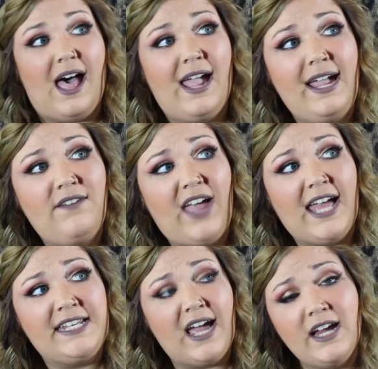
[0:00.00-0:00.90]
I have
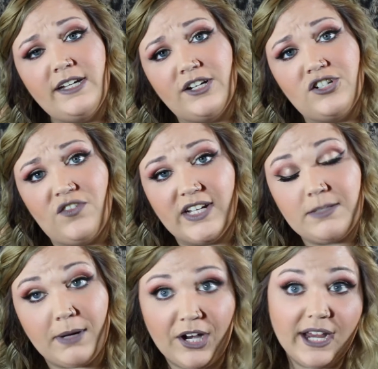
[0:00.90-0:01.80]
had 9 years of
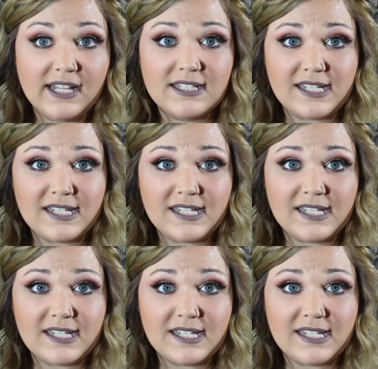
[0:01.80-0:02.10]
experience